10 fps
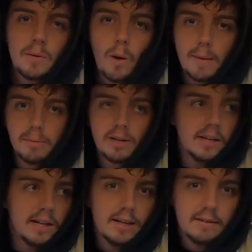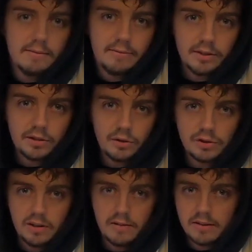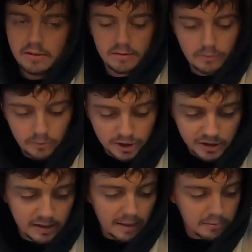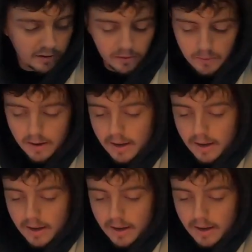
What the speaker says: wide body kit for the 2 Series, which is the M2.